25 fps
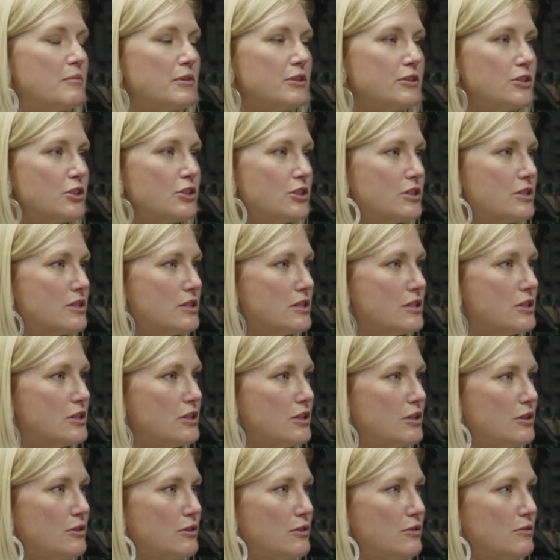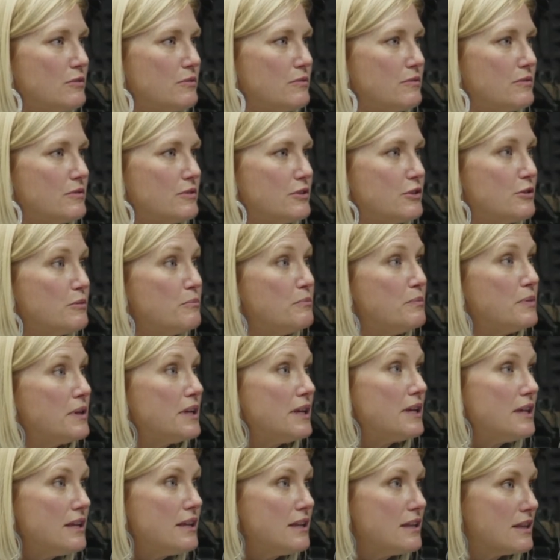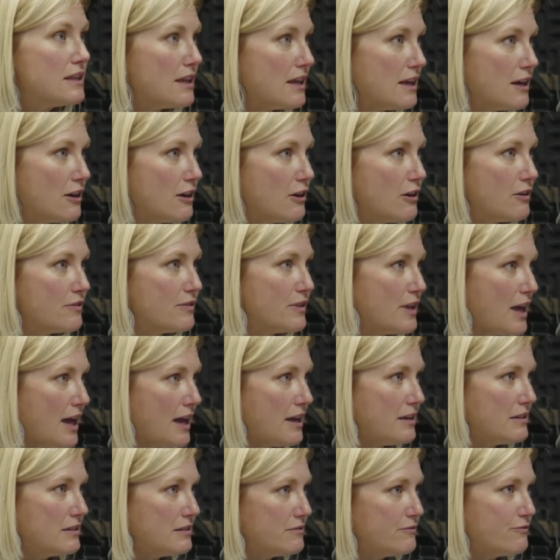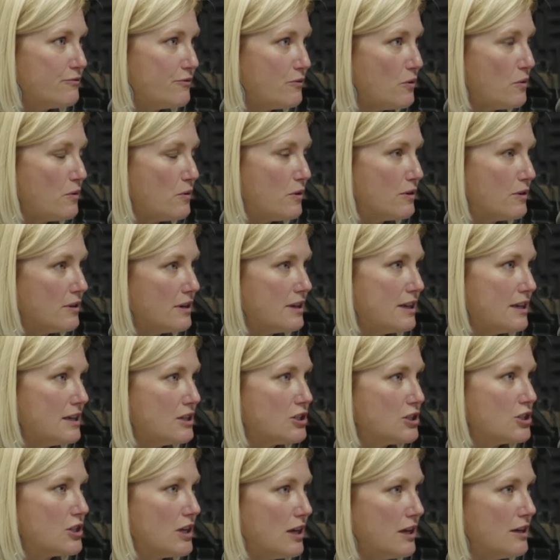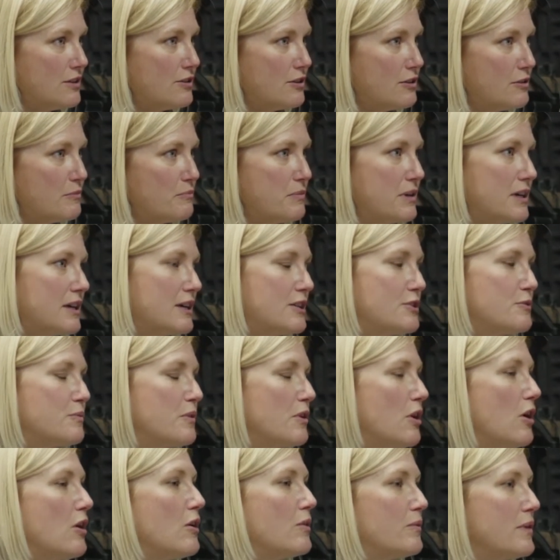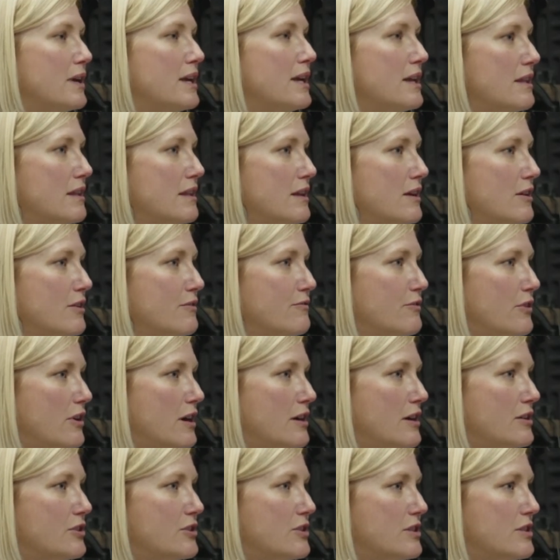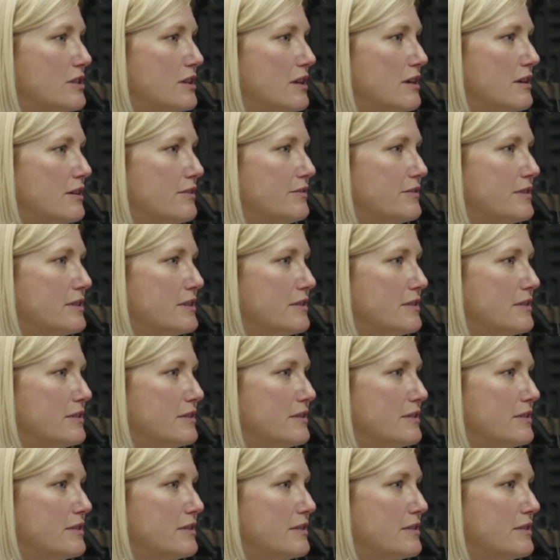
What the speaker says: just to be there for each other, because we're already there for ourselves.